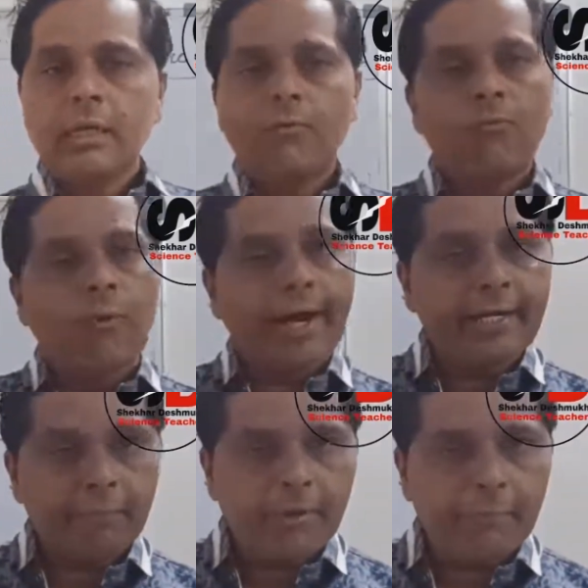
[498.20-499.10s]

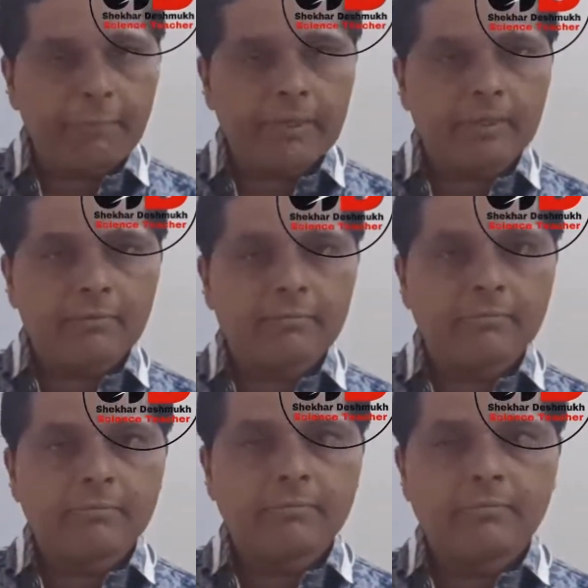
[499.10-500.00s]
white paper,
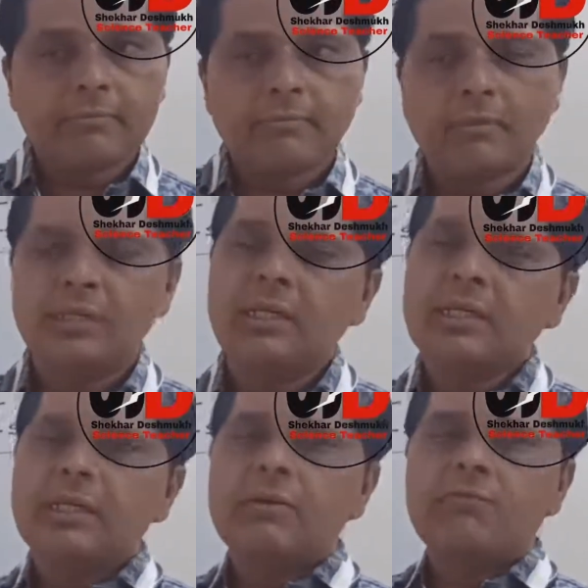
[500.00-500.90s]

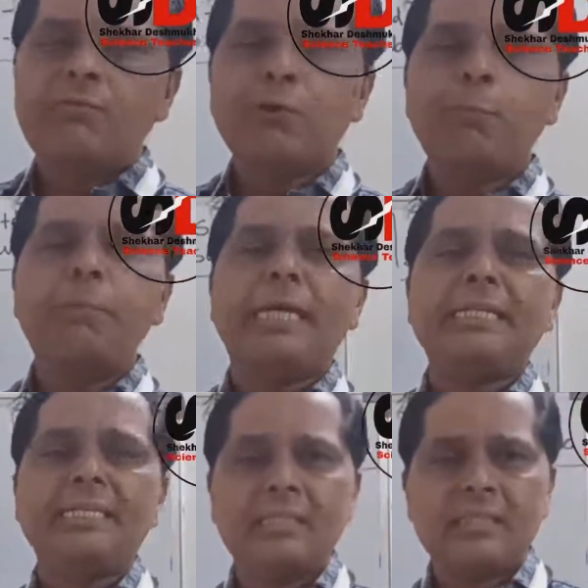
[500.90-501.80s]
few
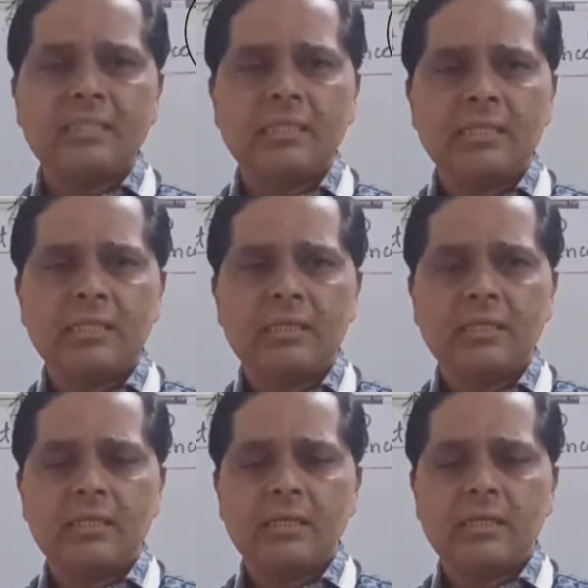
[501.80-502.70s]
pins,
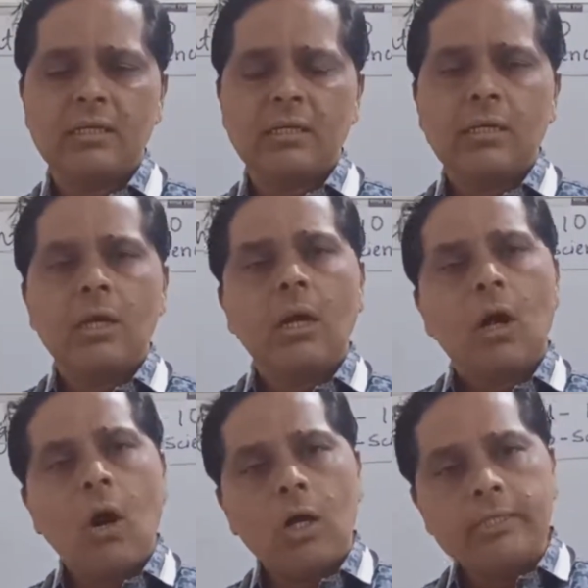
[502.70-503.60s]

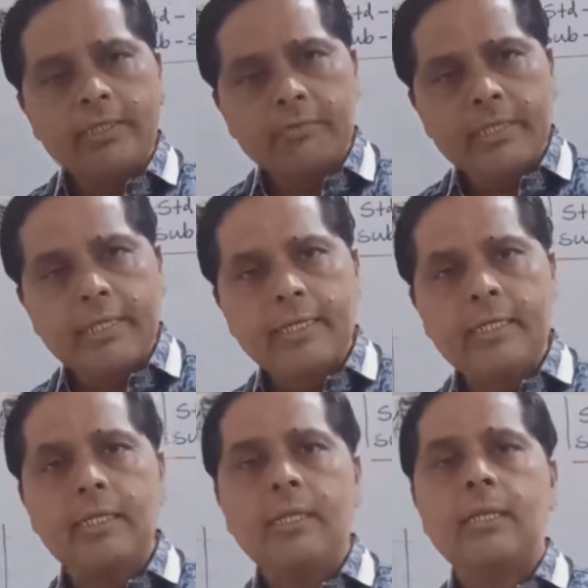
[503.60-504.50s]
all these
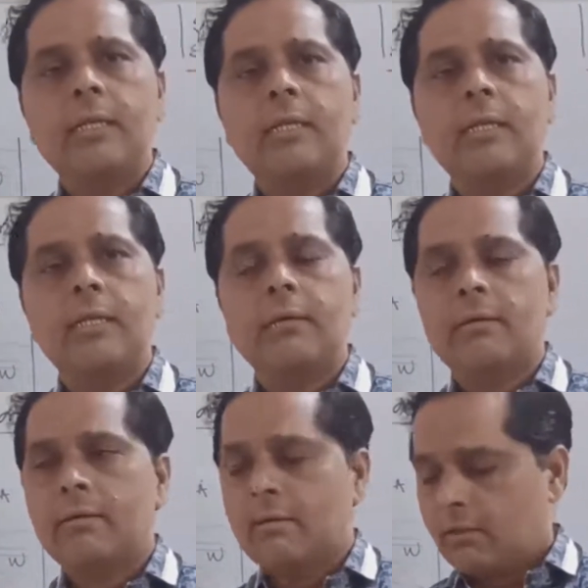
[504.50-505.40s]
material.
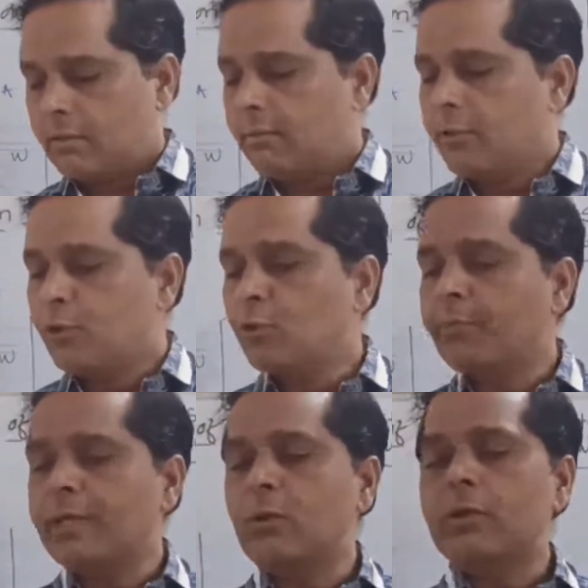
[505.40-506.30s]
You
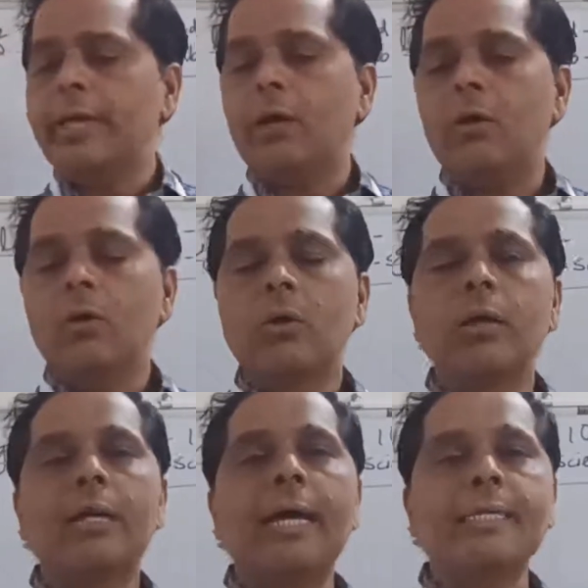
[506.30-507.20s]
may don't
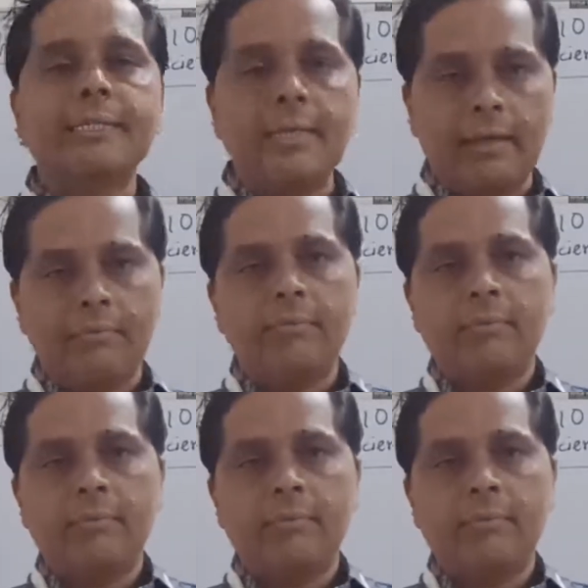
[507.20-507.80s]
have glass slab,